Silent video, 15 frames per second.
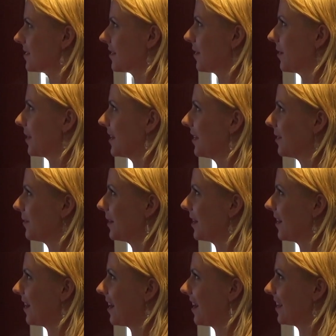So here
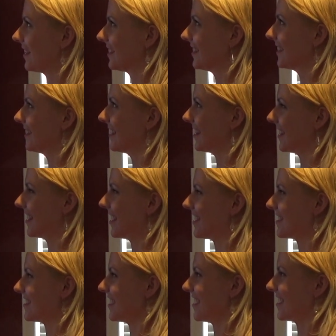we are.
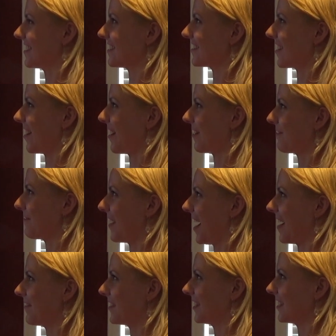This is our
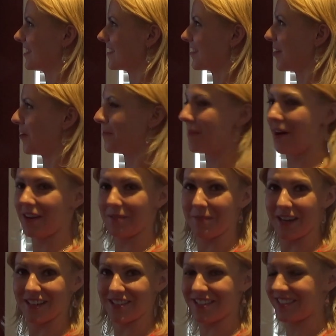fabulous home
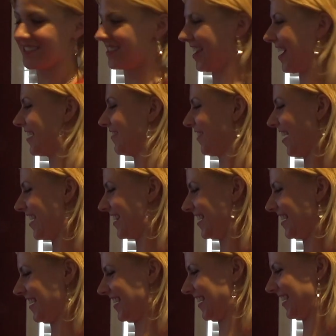automation site right
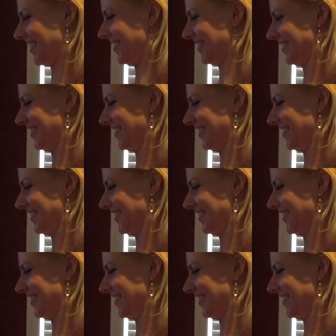here.